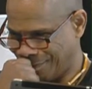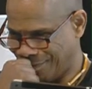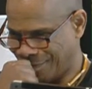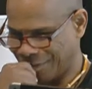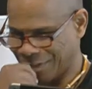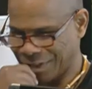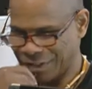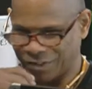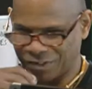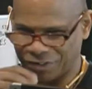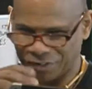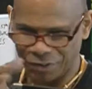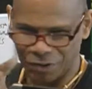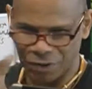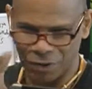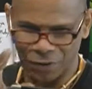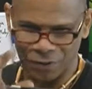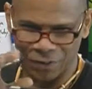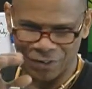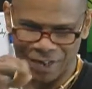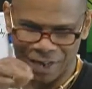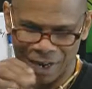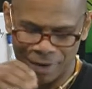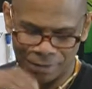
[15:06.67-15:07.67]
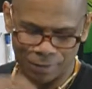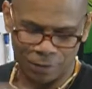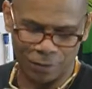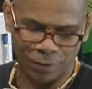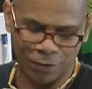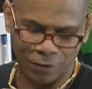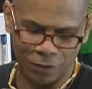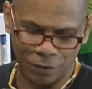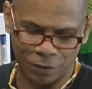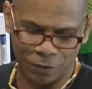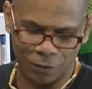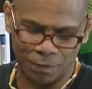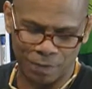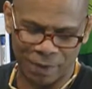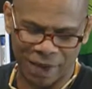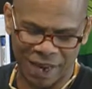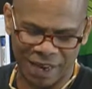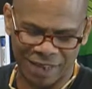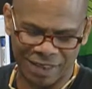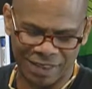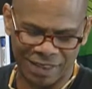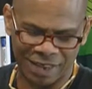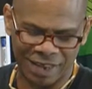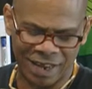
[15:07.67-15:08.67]
The shows I produced
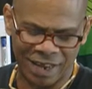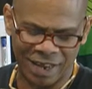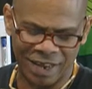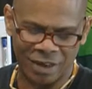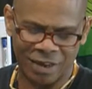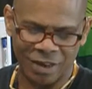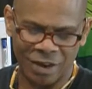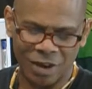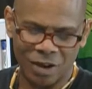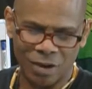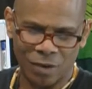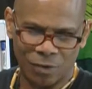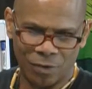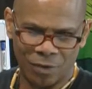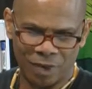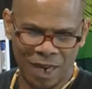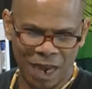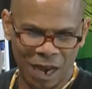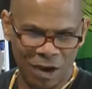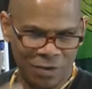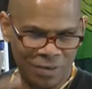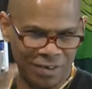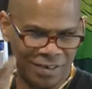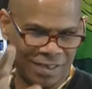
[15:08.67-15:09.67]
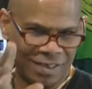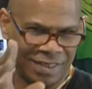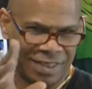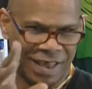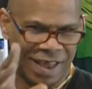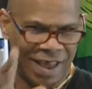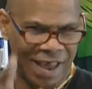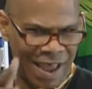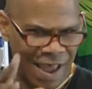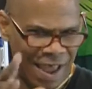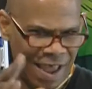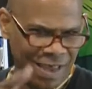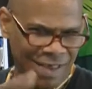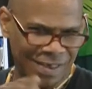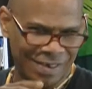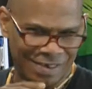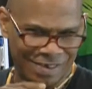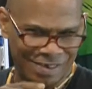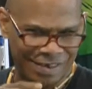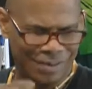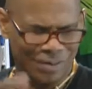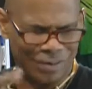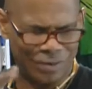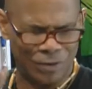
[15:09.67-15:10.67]
back then when I was at the
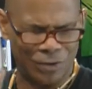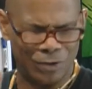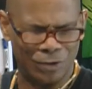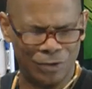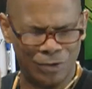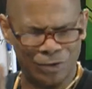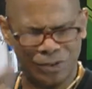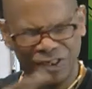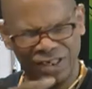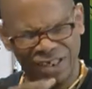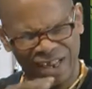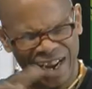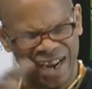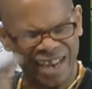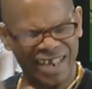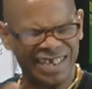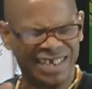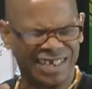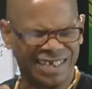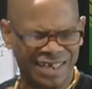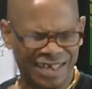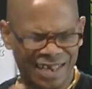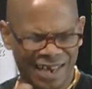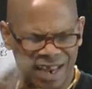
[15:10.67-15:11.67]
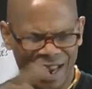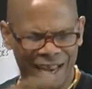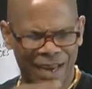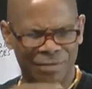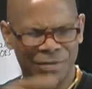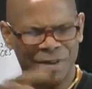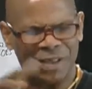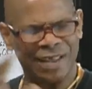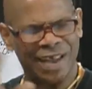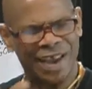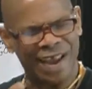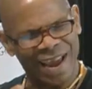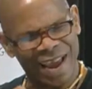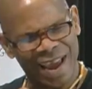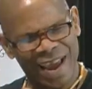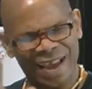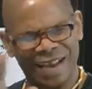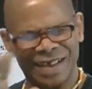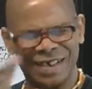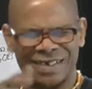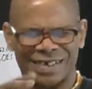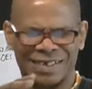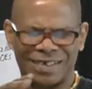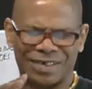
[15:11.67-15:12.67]
Agassiz School changed the name of the
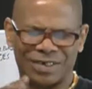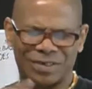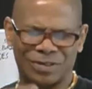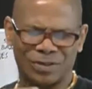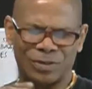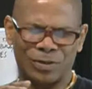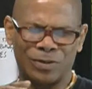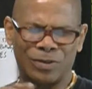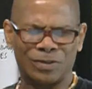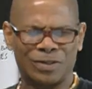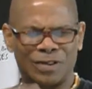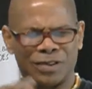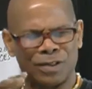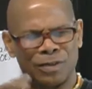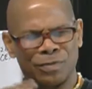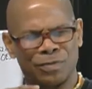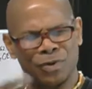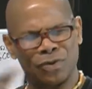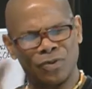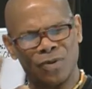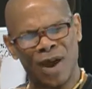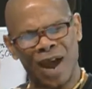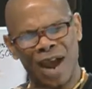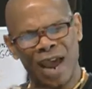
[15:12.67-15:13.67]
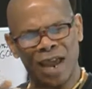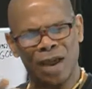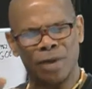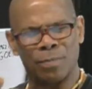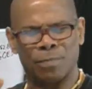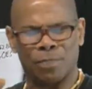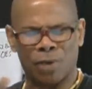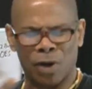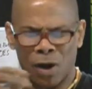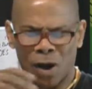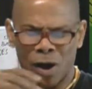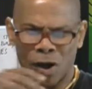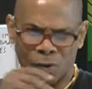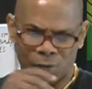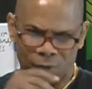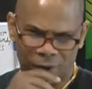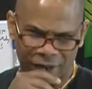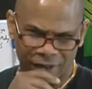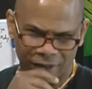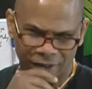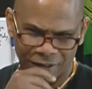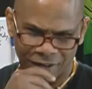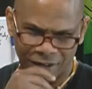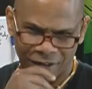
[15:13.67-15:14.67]
Agassiz School to the Mariah
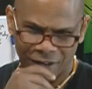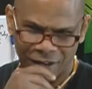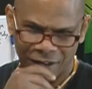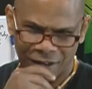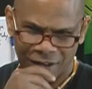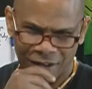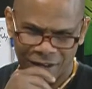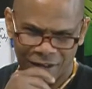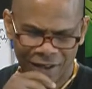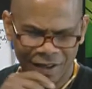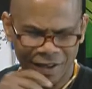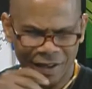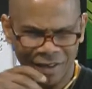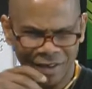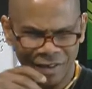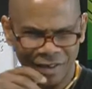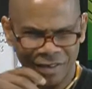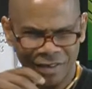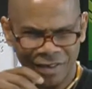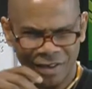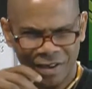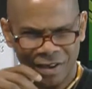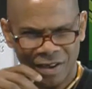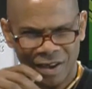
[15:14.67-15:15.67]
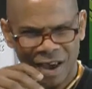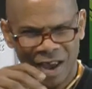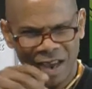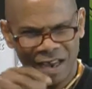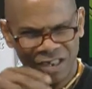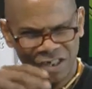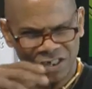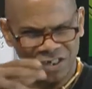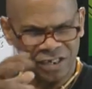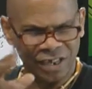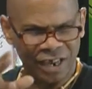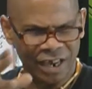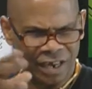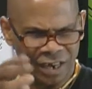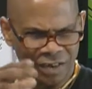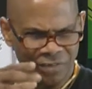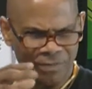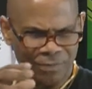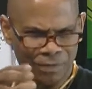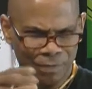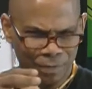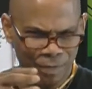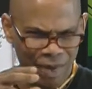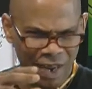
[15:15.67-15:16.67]
Baldwin, because I shared
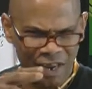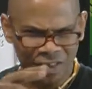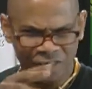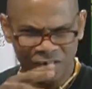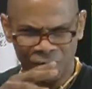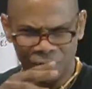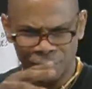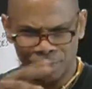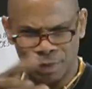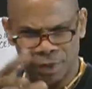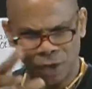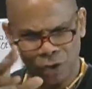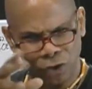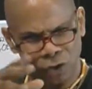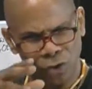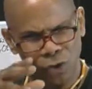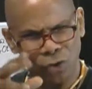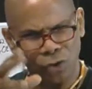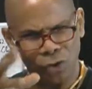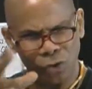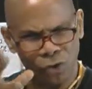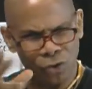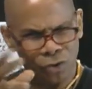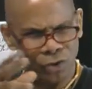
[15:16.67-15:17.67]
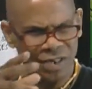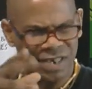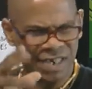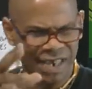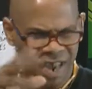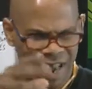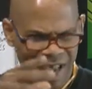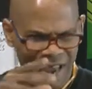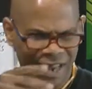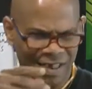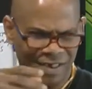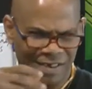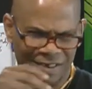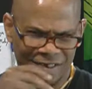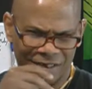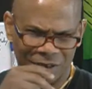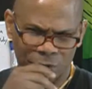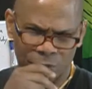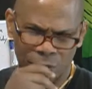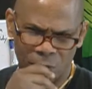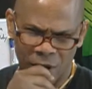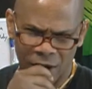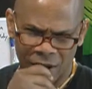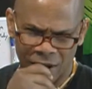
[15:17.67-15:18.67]
information about who Louis Agassiz
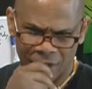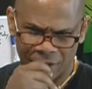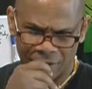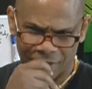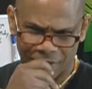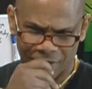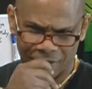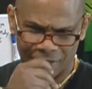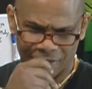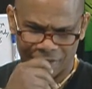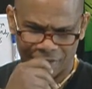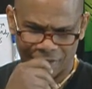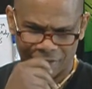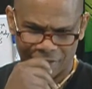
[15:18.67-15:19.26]
was.